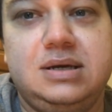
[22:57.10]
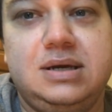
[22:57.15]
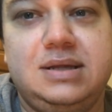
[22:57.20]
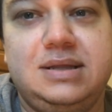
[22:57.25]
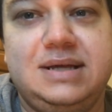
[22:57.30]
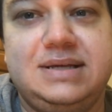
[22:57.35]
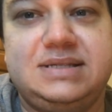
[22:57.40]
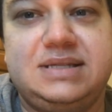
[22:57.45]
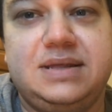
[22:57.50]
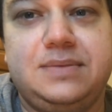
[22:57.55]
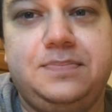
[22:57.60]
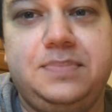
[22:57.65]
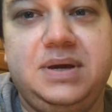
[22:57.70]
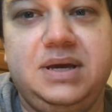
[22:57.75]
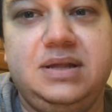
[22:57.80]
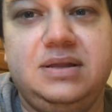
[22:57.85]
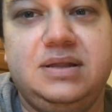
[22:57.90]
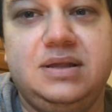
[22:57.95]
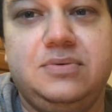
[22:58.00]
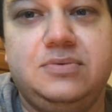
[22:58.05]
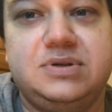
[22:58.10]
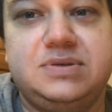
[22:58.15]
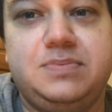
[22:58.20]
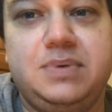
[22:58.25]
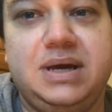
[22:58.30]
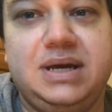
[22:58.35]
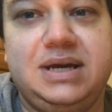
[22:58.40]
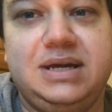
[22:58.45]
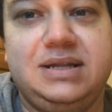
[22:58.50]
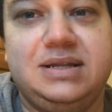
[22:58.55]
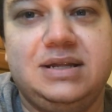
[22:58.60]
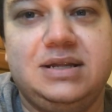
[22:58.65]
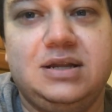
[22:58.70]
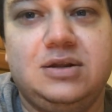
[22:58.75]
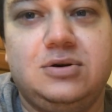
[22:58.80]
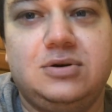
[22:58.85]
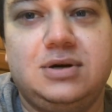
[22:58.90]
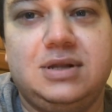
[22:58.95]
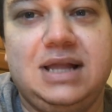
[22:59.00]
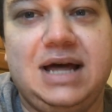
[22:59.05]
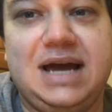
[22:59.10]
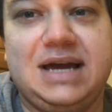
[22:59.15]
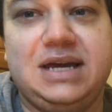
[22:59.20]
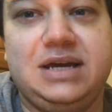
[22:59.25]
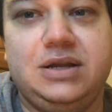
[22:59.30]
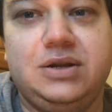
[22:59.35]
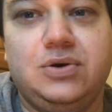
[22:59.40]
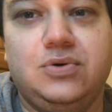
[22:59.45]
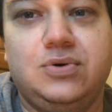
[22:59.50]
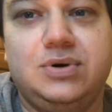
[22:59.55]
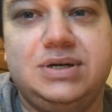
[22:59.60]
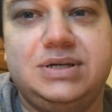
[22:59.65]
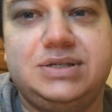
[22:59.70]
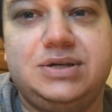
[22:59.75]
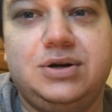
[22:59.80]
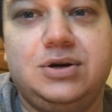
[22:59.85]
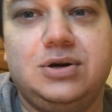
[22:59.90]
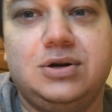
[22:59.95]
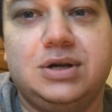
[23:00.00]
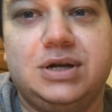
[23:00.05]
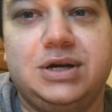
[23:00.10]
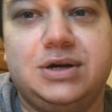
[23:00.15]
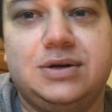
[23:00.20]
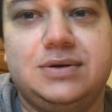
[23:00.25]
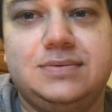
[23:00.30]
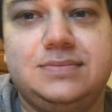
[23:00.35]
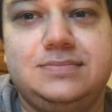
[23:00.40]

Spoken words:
And that's the pin that was making the little clacking noise earlier.